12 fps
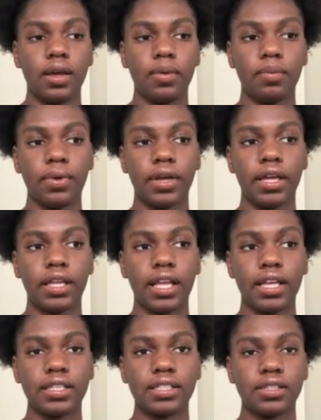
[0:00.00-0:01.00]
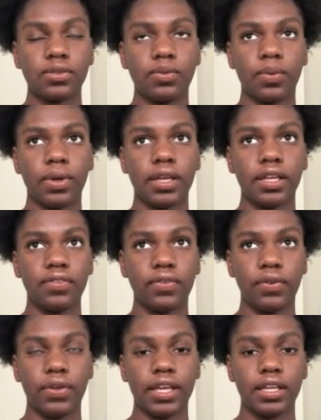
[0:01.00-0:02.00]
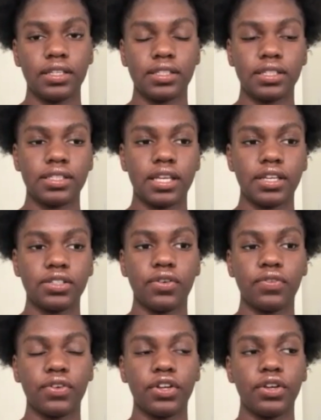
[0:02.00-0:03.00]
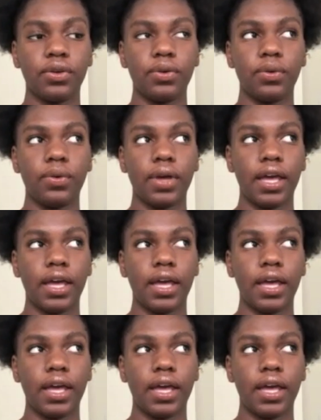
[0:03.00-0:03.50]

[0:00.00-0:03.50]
But that's what evil is it takes over you.